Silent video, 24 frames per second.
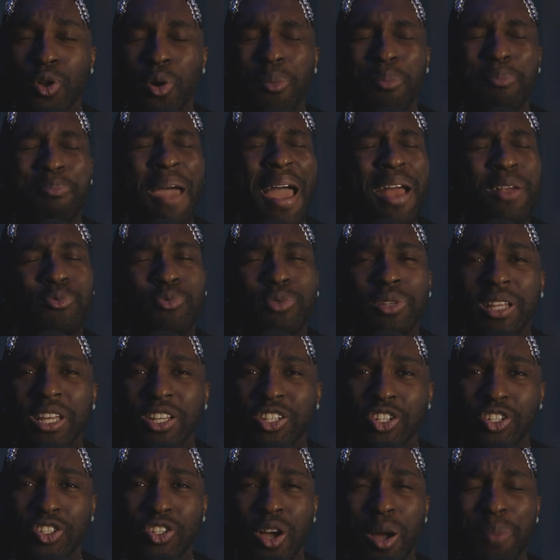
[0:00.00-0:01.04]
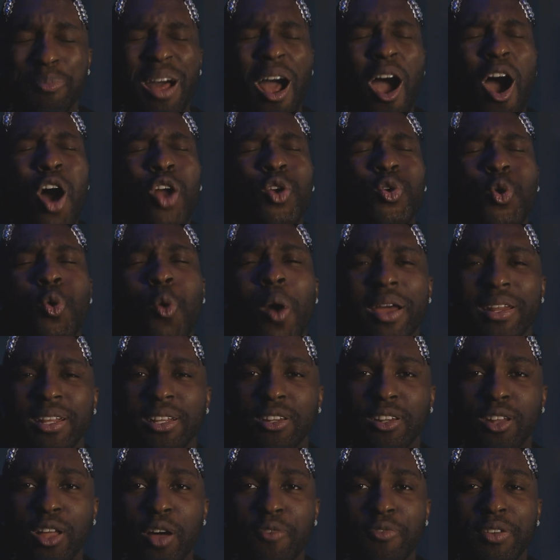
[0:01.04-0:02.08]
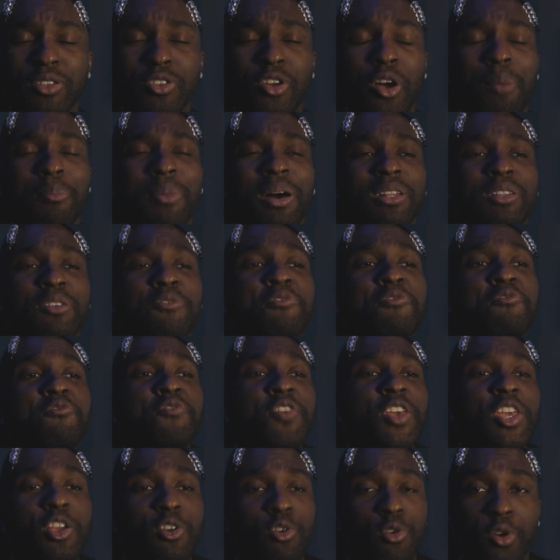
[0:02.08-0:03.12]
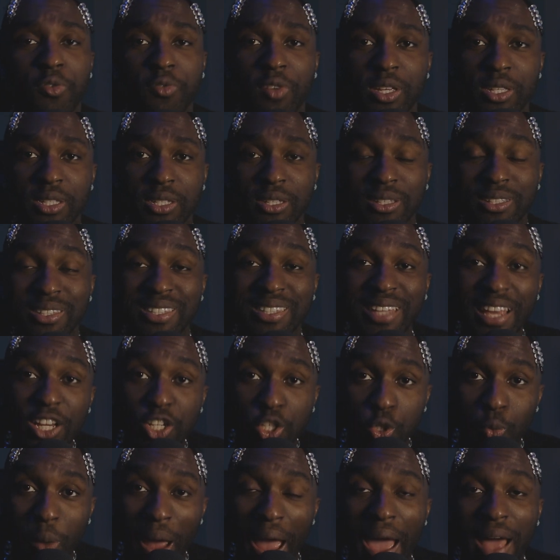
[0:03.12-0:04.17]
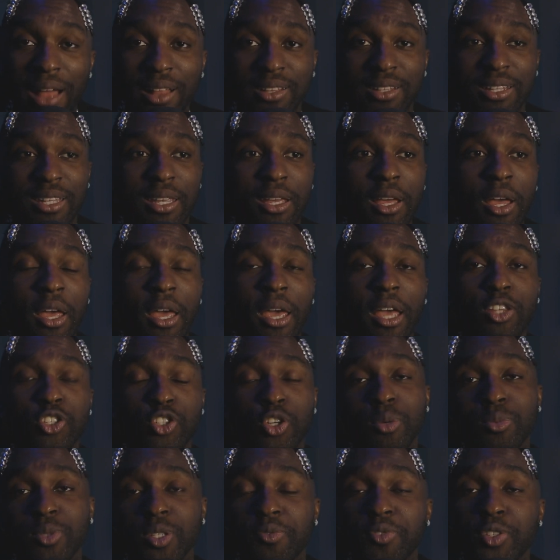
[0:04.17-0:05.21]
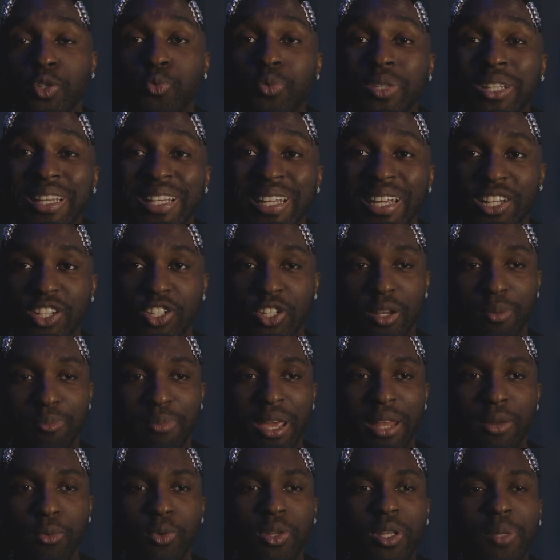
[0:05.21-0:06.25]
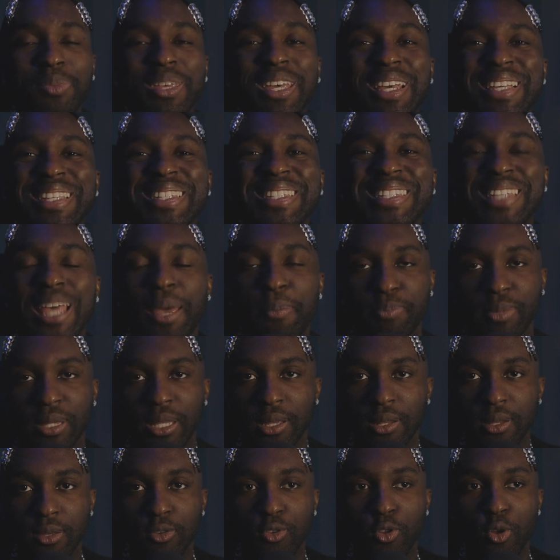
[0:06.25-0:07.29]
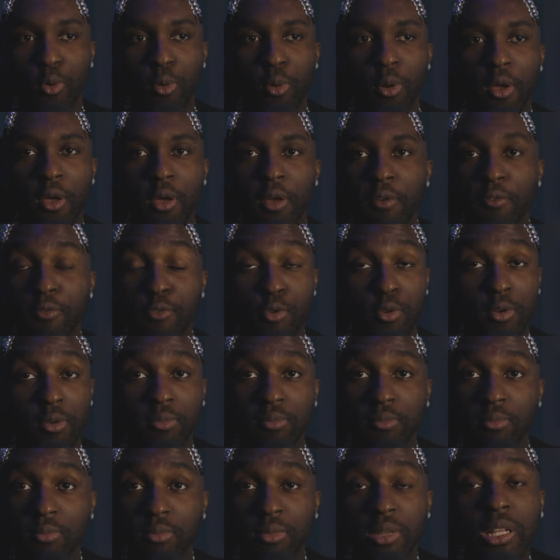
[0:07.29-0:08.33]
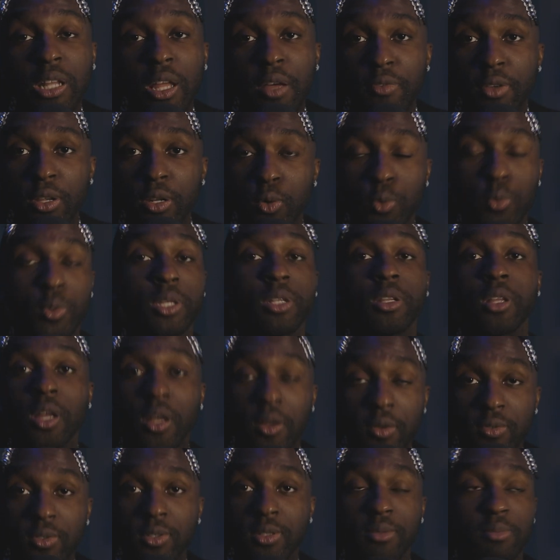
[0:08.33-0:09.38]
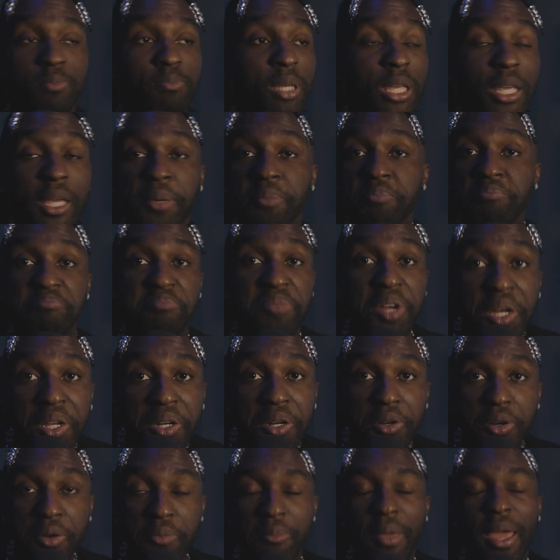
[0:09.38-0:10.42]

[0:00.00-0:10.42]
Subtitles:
know, Bad Religion, talking about unrequited love, and talking about the fear of his sexuality in terms of his religion, man. Will he be accepted, you know, for loving who he loves, being another